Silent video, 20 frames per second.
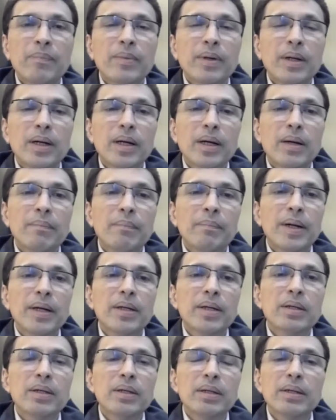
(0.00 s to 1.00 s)

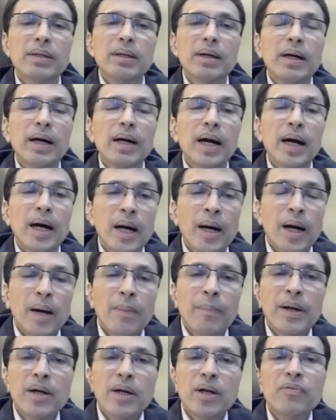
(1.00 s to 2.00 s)
But
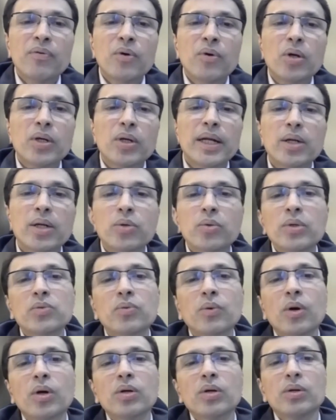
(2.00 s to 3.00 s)
upper end of quartile 2 is
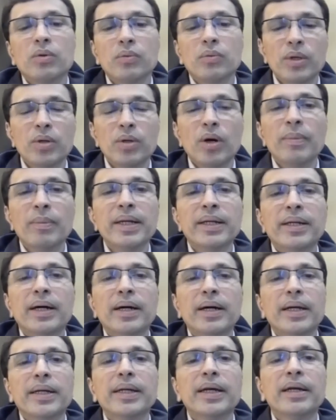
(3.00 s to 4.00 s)
what we normally
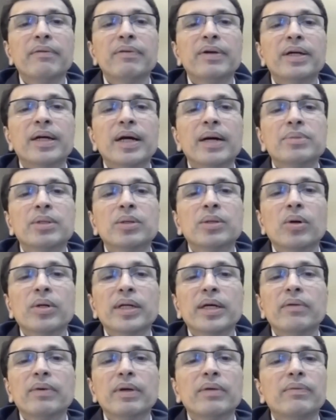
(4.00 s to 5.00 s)
target, and if it comes in
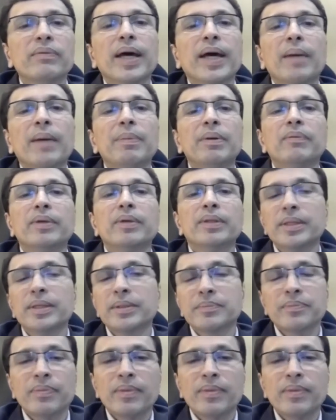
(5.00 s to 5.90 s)
quartile 1, we are happy with it.